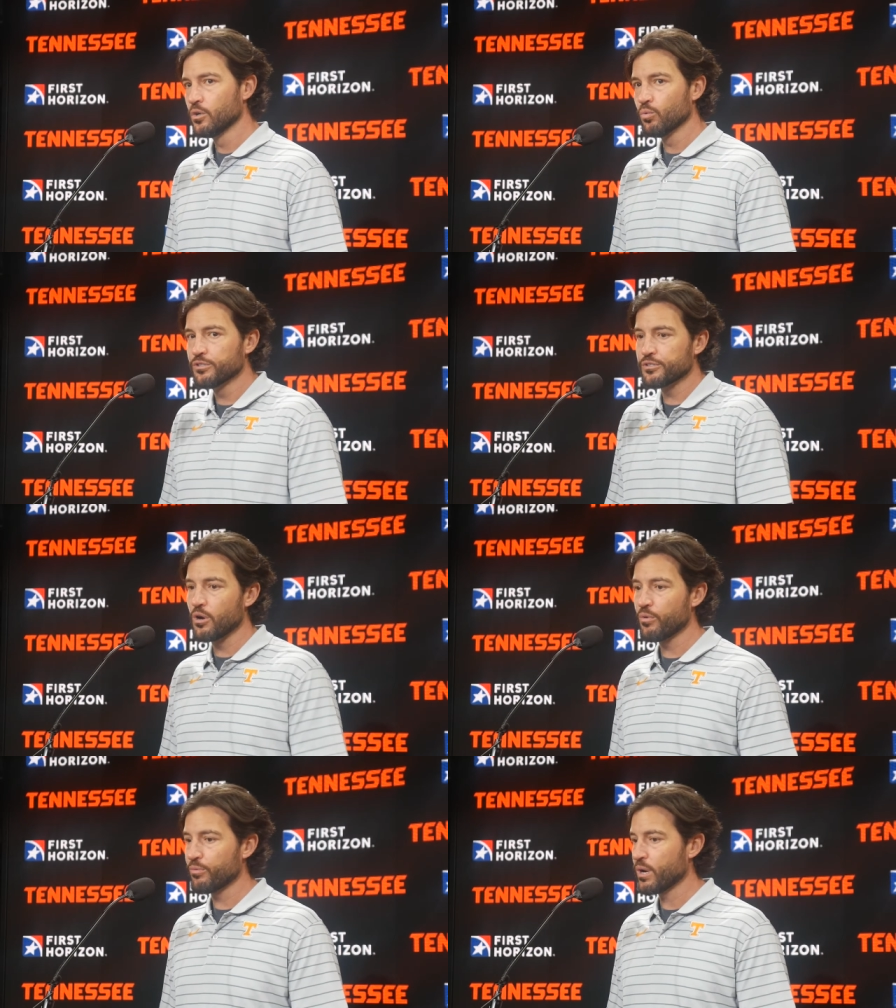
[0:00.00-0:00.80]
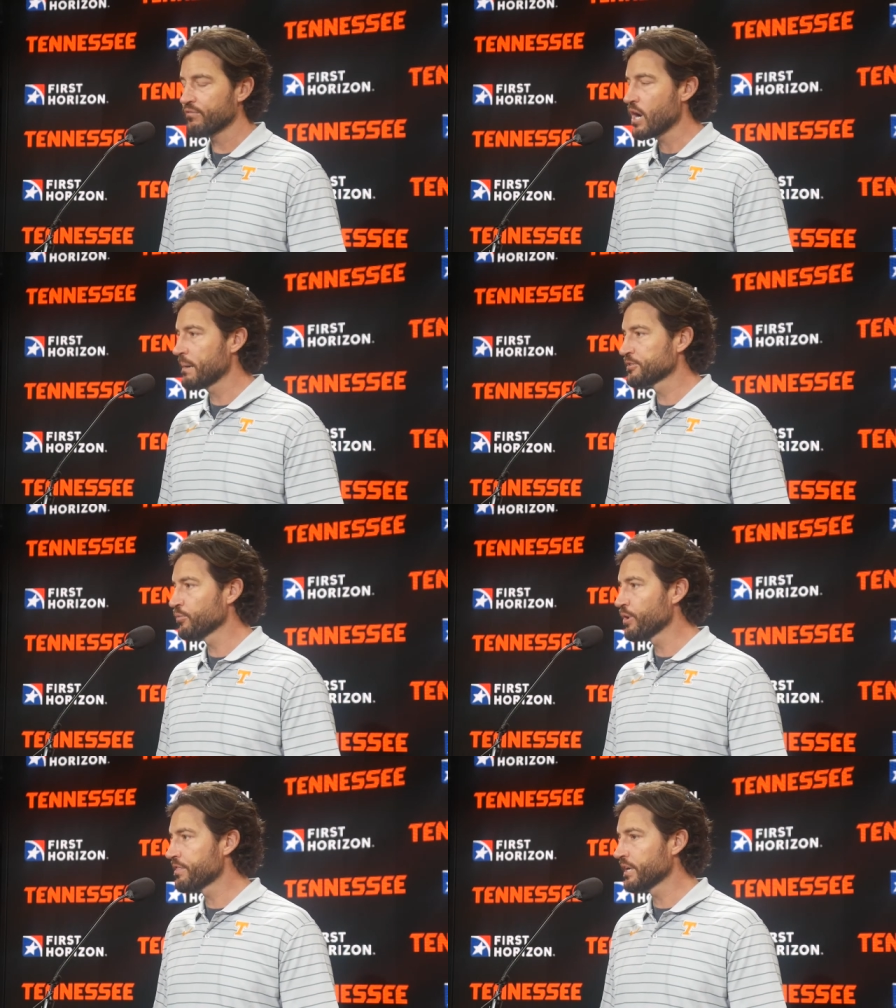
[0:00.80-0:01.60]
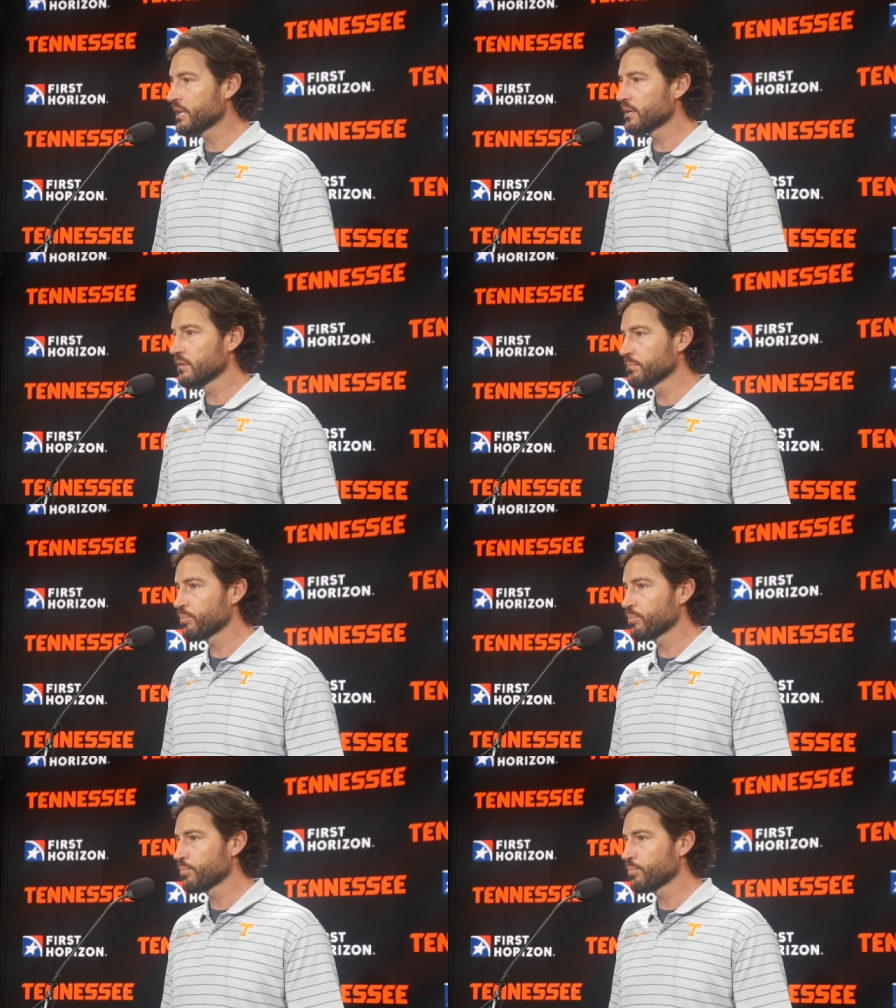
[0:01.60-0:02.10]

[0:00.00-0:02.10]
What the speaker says: we'll just go with whatever option we think